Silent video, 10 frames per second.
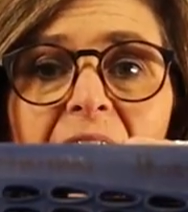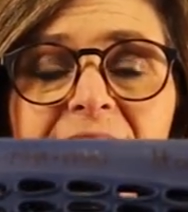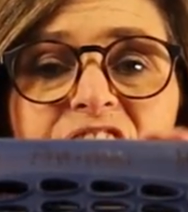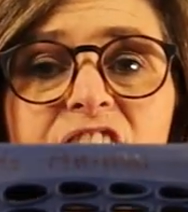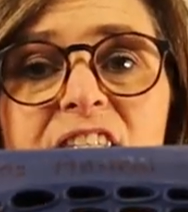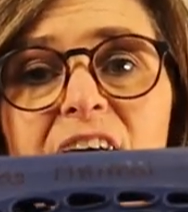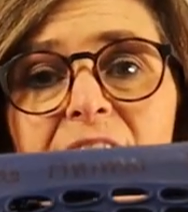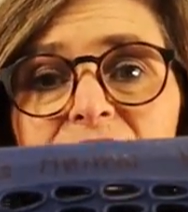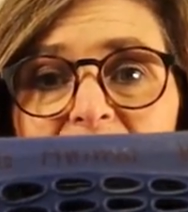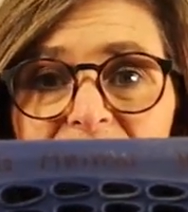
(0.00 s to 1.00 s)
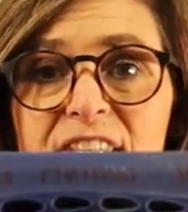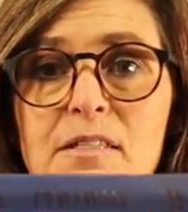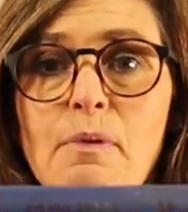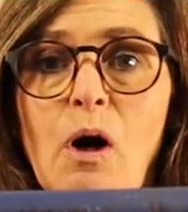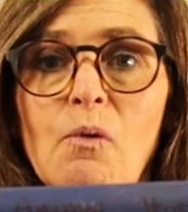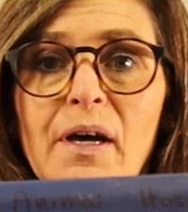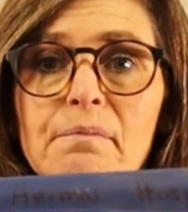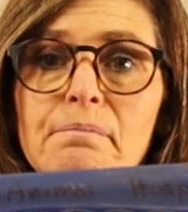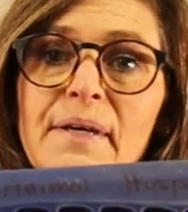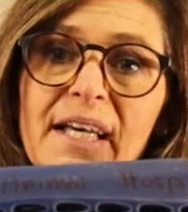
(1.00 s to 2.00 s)
I've got this small
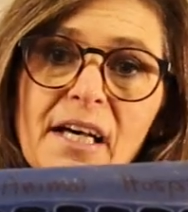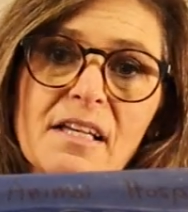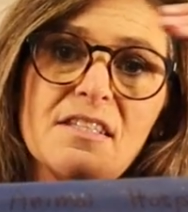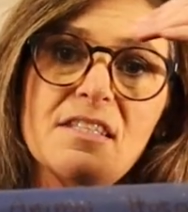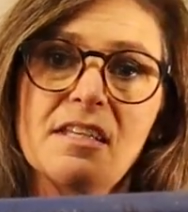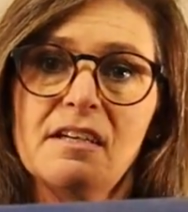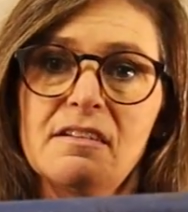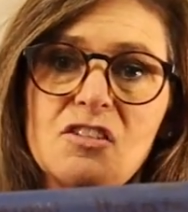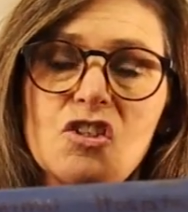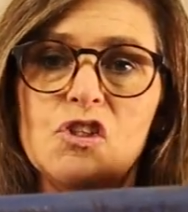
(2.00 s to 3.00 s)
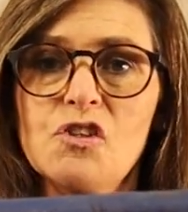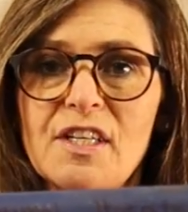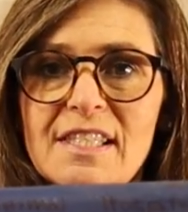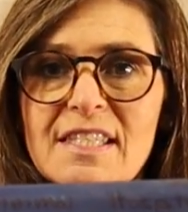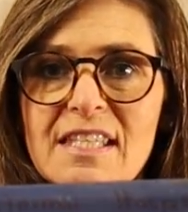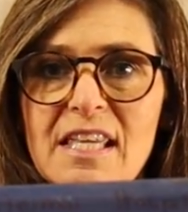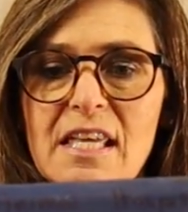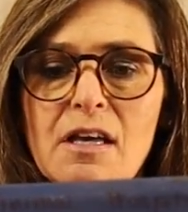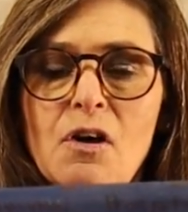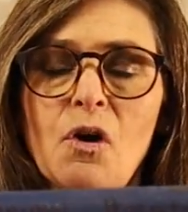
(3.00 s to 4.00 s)
one so you can
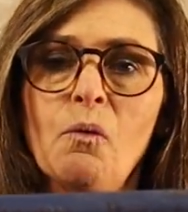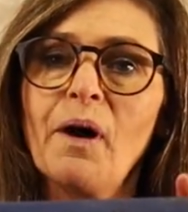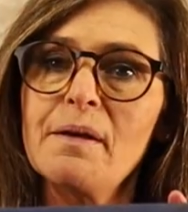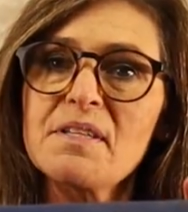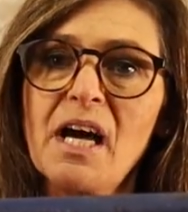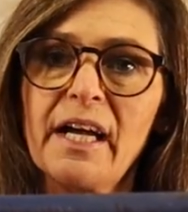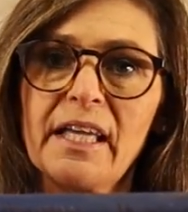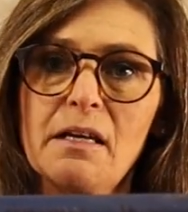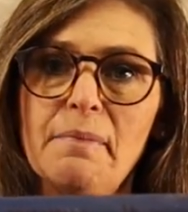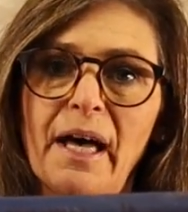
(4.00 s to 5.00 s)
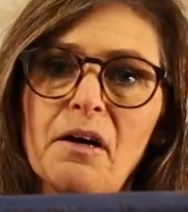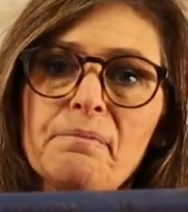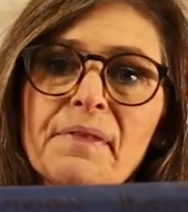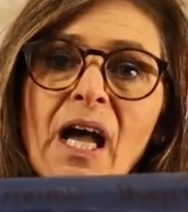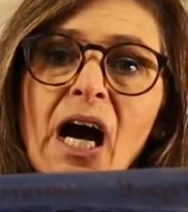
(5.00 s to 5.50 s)
see what I'm talking about.